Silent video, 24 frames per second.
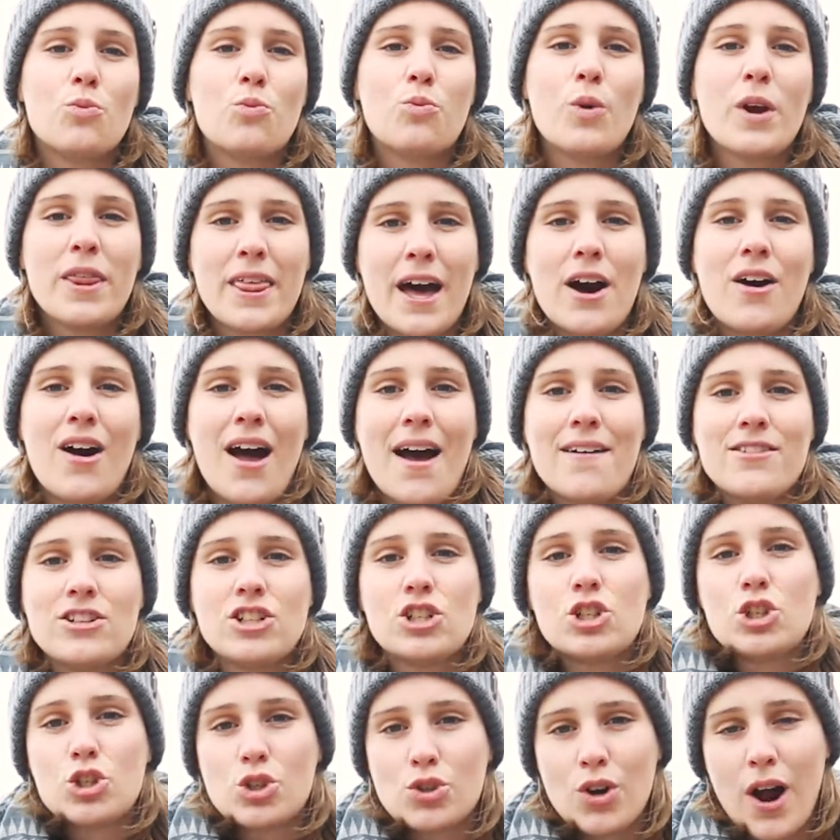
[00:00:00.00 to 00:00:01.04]
without having
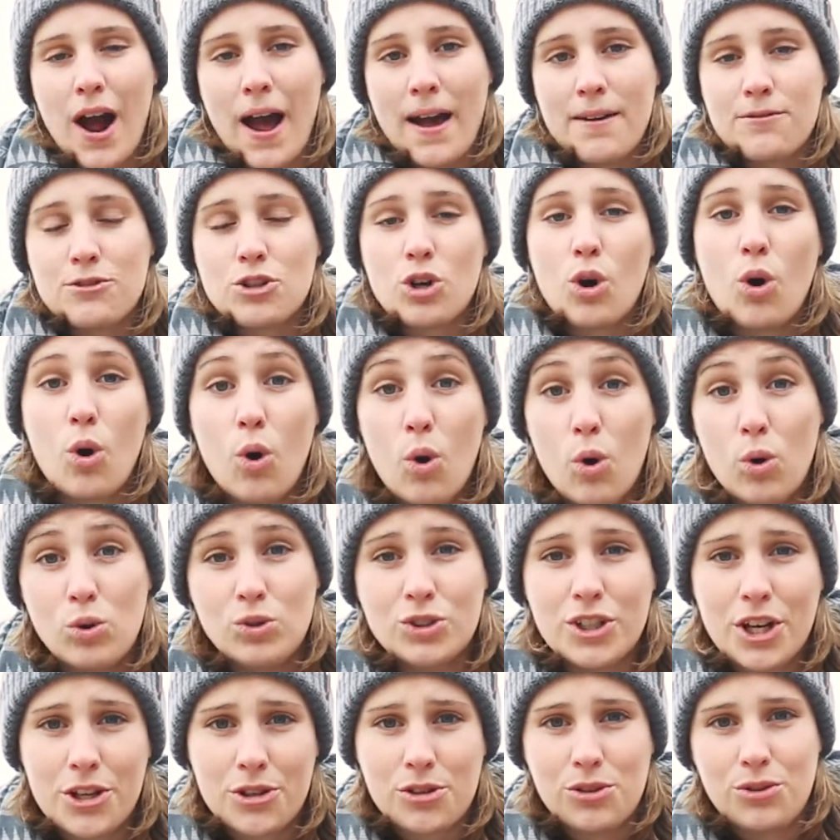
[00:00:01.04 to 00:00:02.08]
to drive to a whole
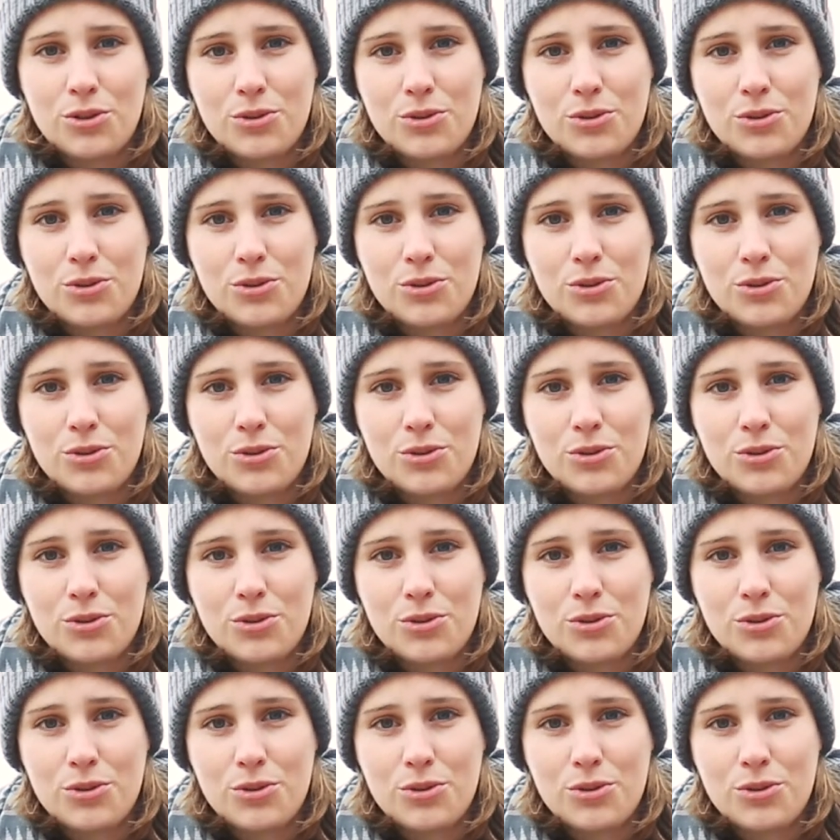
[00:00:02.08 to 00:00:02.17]
nother